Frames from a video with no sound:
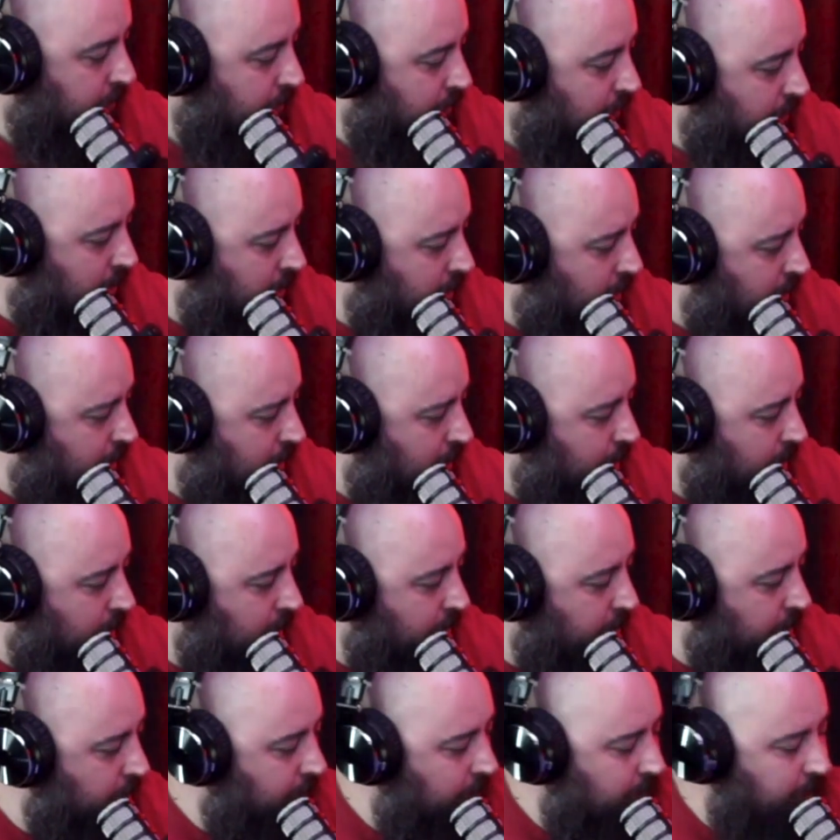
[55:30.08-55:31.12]

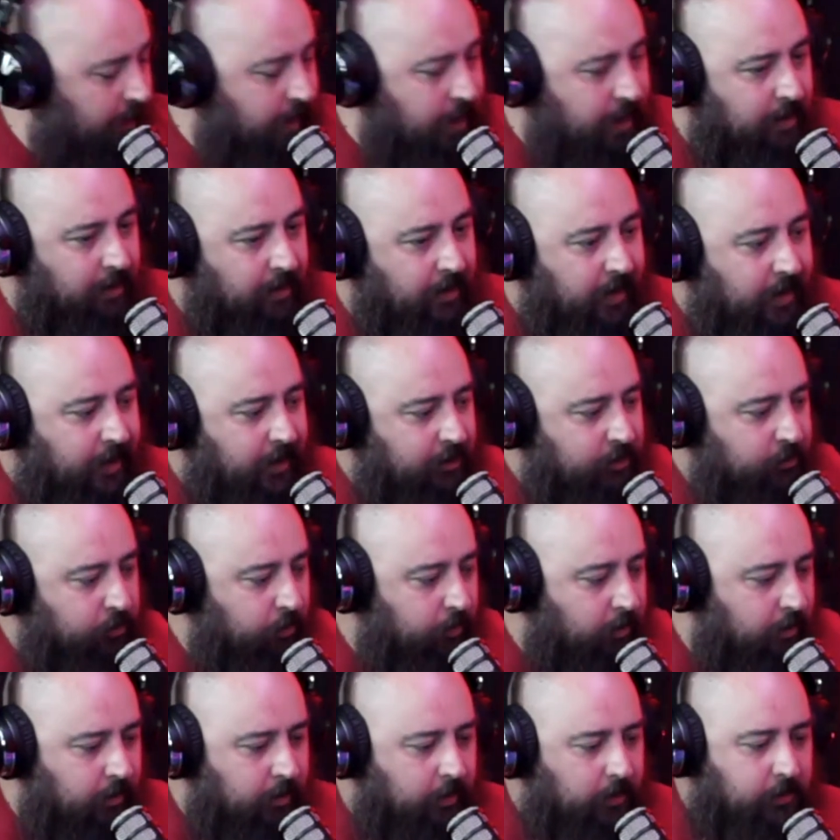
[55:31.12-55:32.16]
Any last
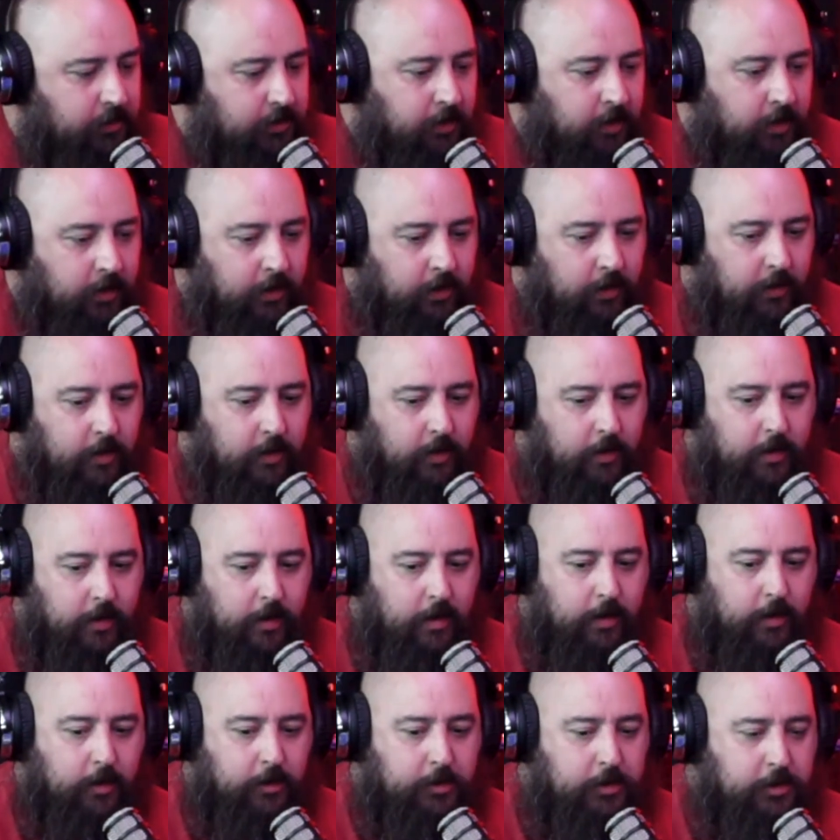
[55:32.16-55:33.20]
words?
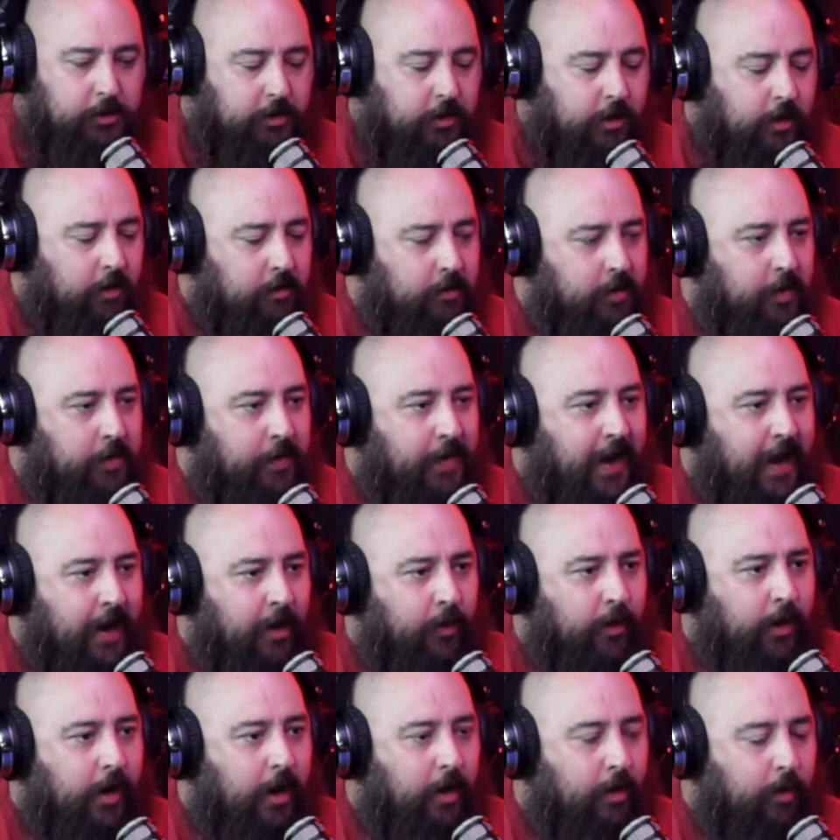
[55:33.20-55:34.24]
Just come to
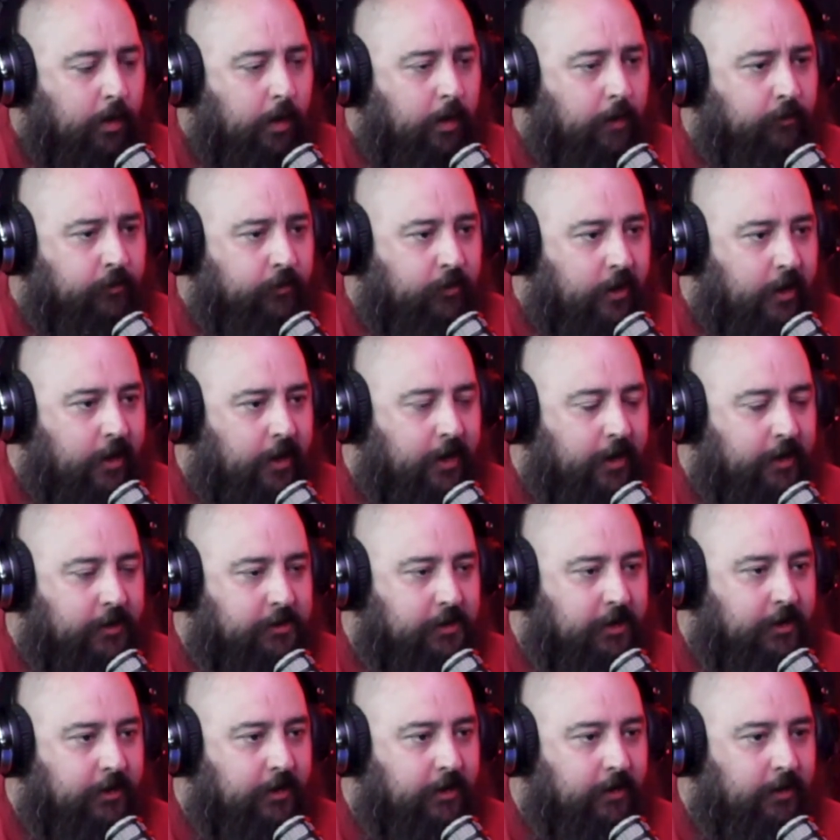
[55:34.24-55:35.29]
Power Hour on Fridays
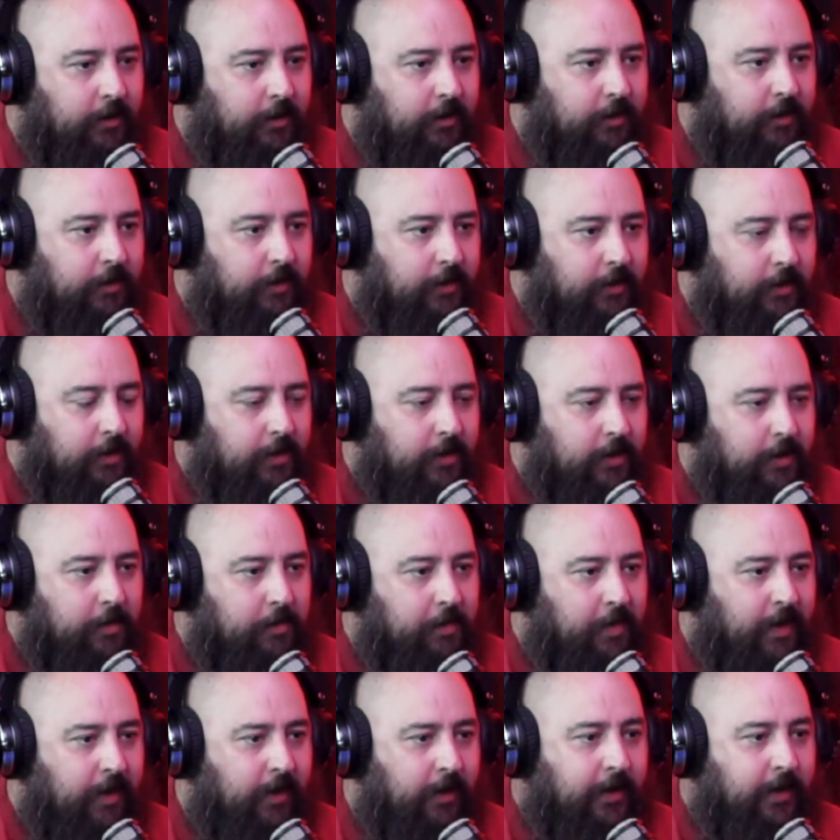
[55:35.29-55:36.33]
at the
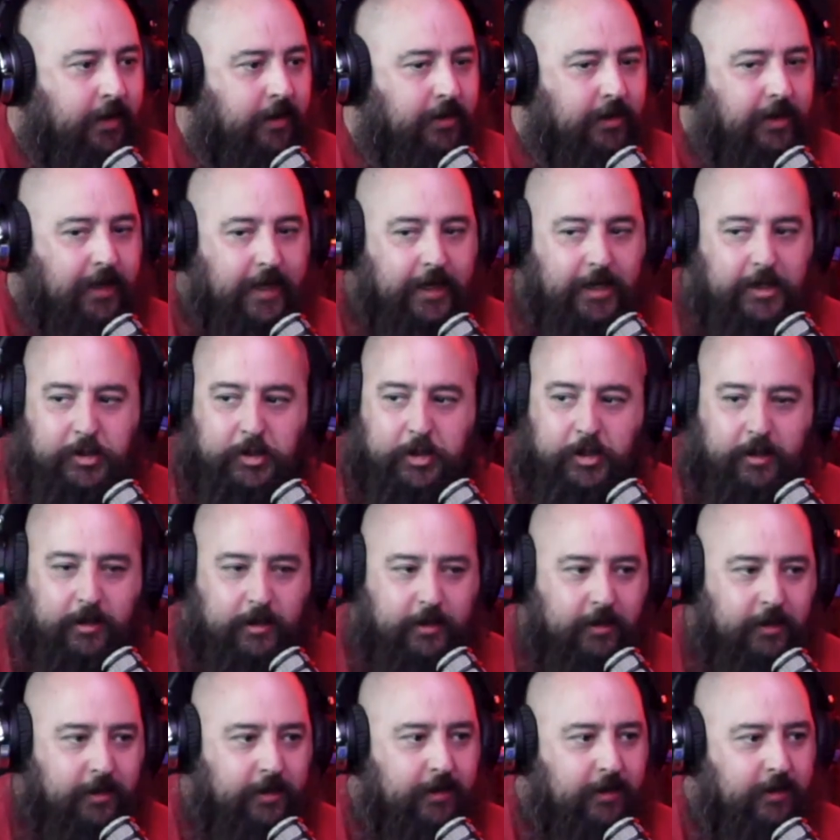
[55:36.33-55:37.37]
American
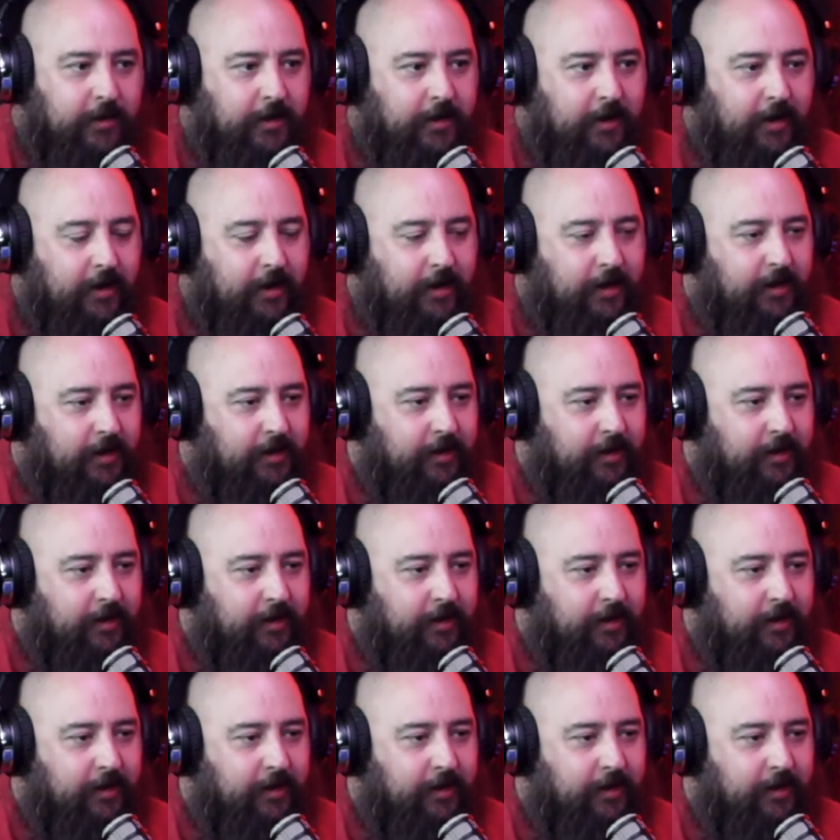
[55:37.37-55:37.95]
Legion at